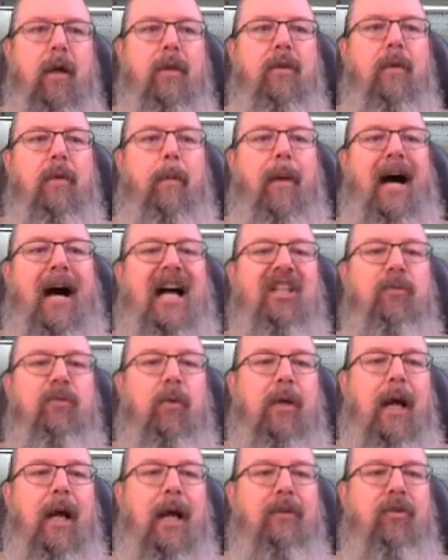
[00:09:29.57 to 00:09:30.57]
The
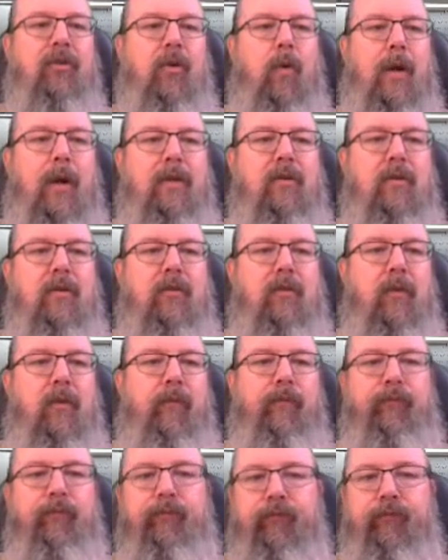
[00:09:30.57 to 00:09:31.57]
possible consequences
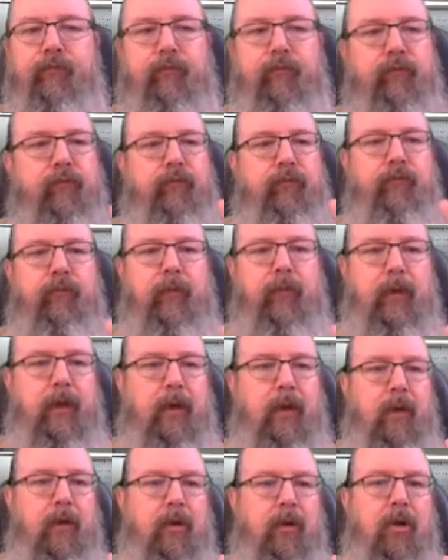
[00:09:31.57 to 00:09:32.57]

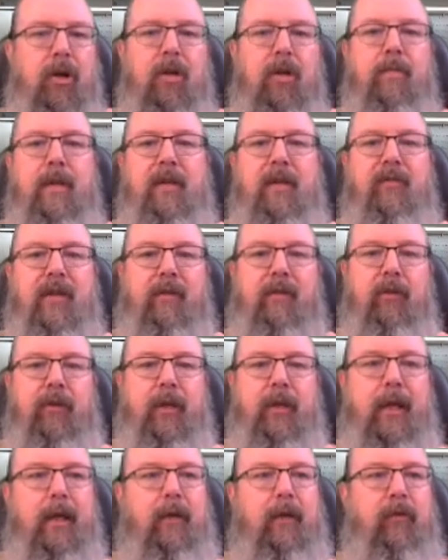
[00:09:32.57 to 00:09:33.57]
could be several
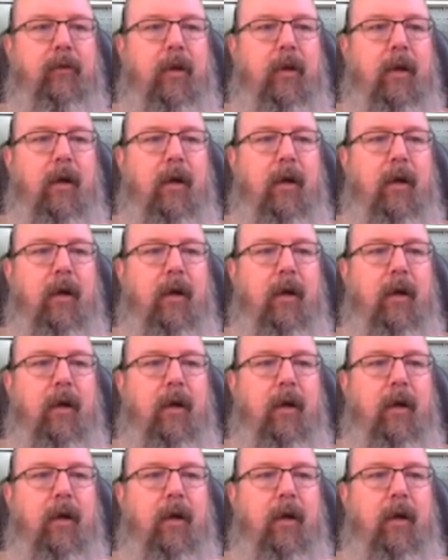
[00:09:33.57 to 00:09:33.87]
things.